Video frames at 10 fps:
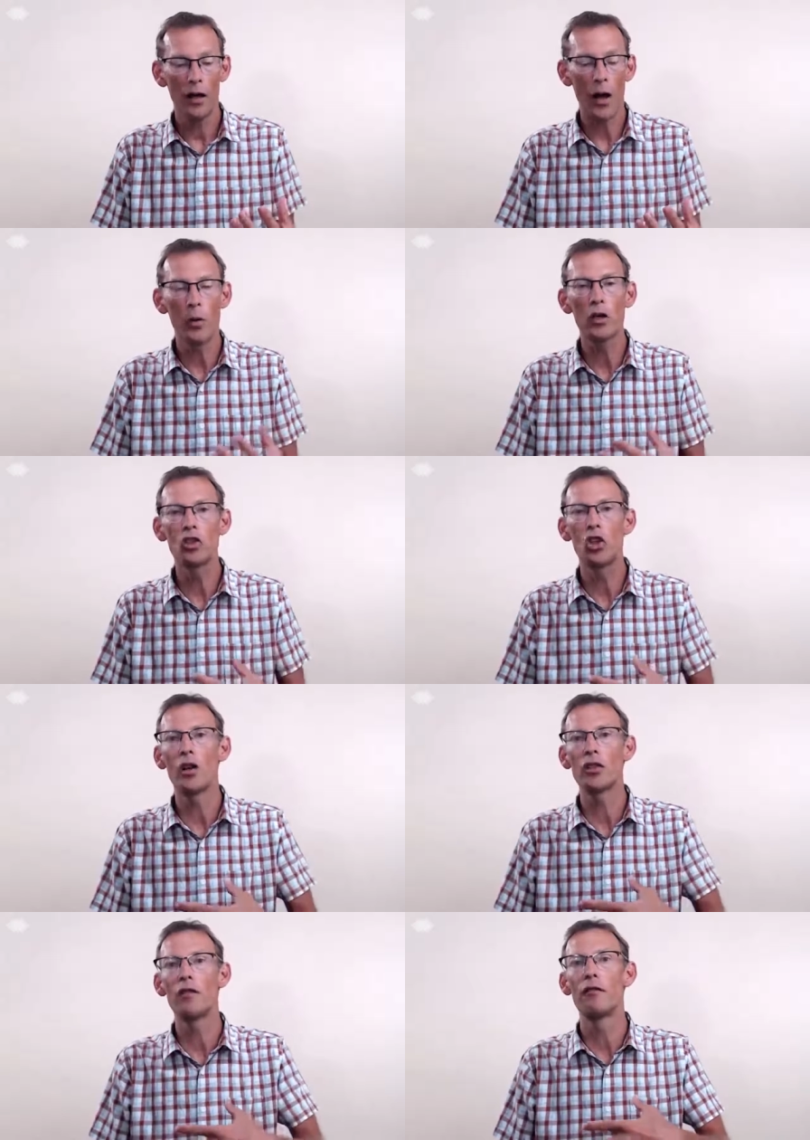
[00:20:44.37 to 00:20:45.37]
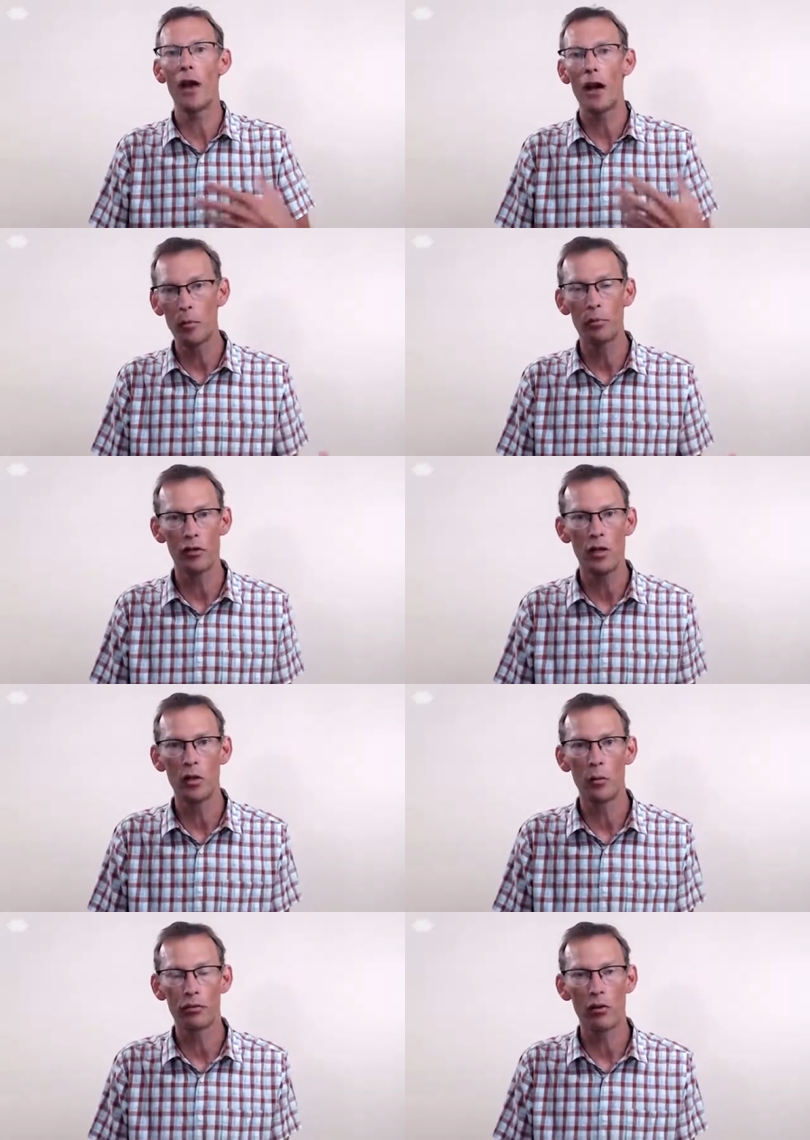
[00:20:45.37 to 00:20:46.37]
And we can charge a very
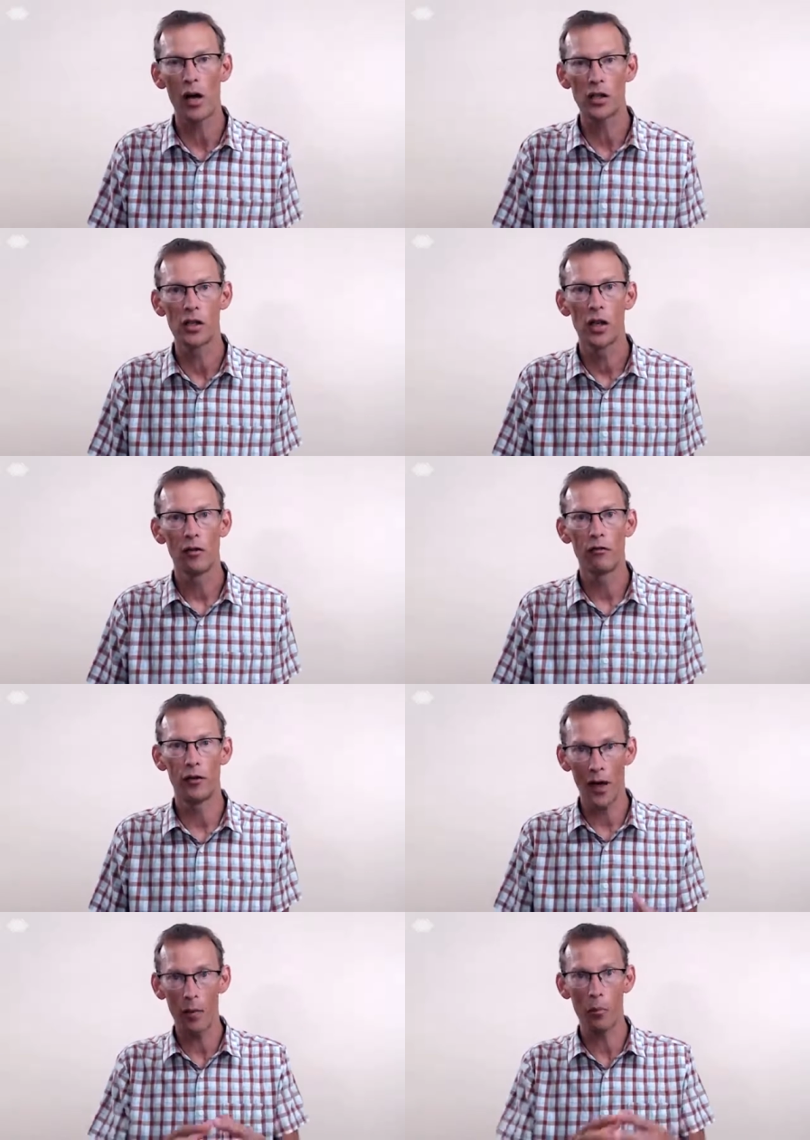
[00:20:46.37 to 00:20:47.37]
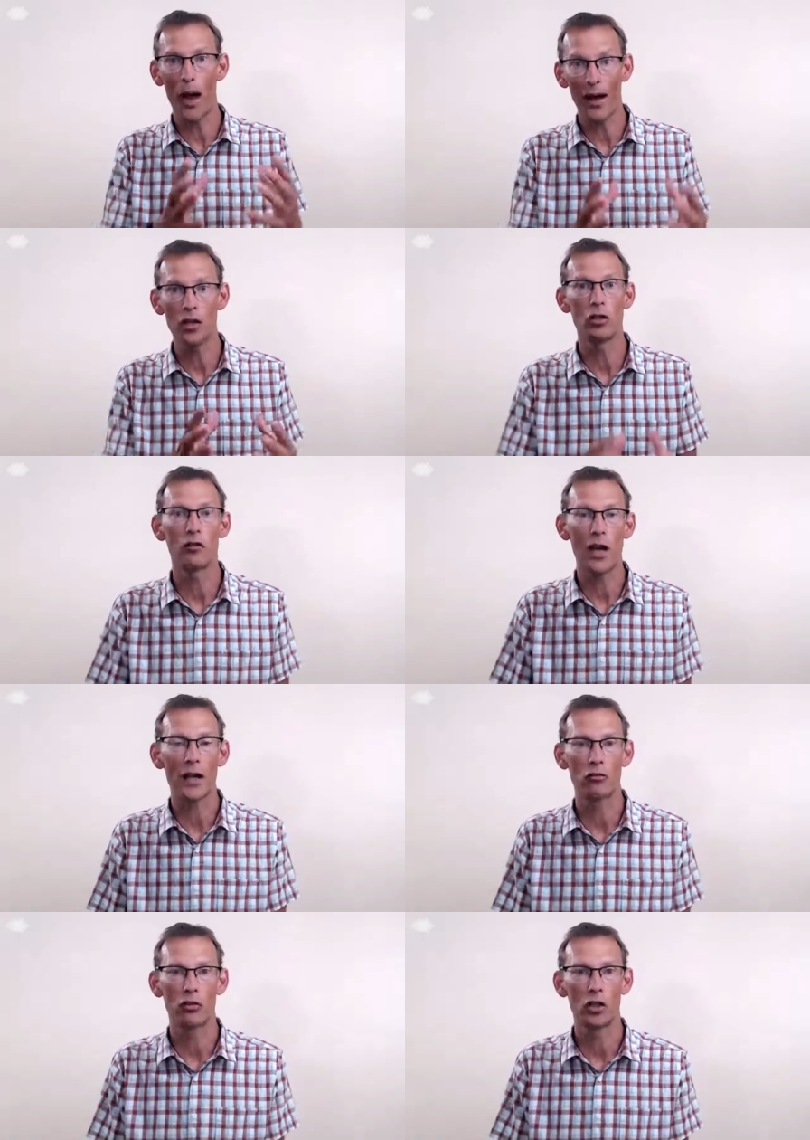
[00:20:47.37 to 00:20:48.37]
premium price for that package of
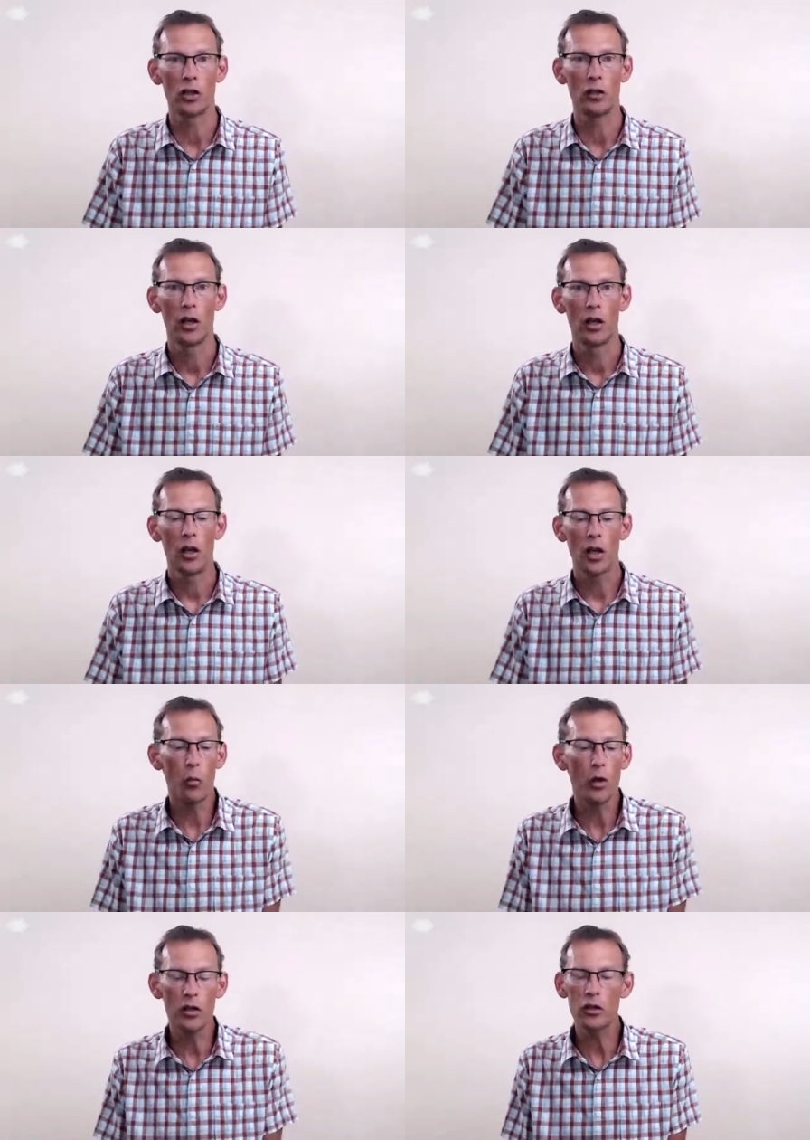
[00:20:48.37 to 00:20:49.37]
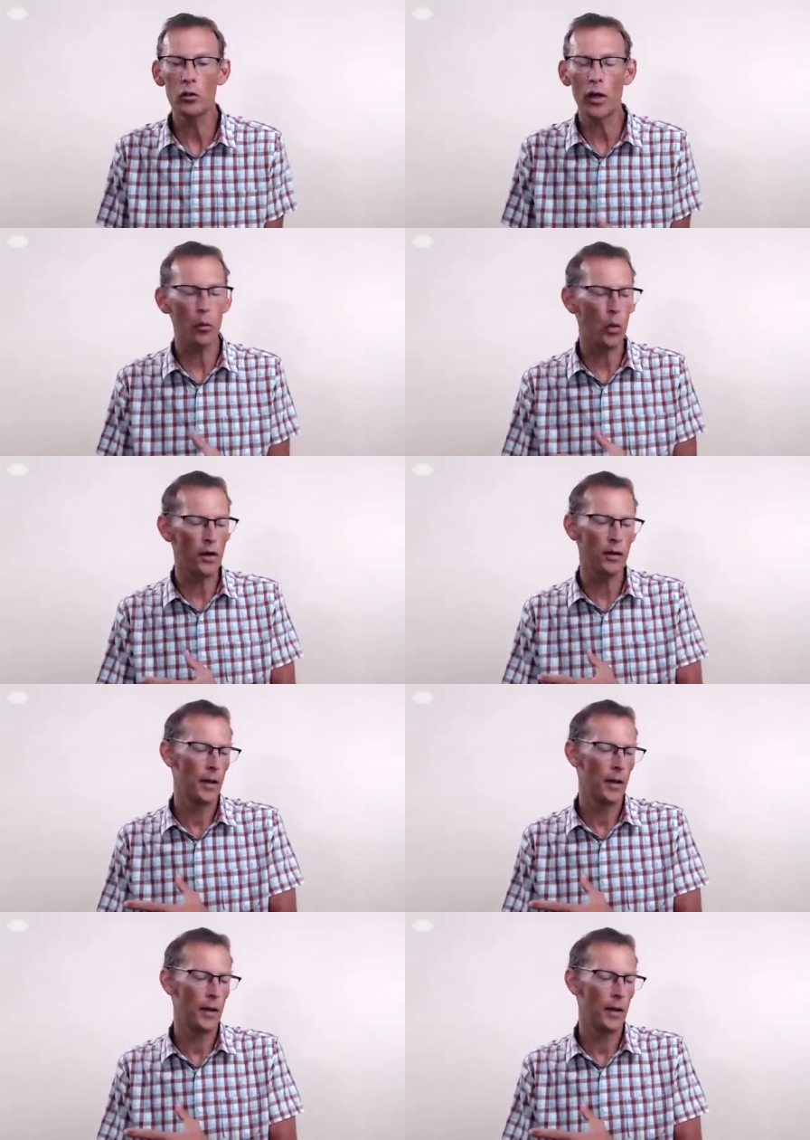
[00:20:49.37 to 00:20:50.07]
tax return. And we can do that with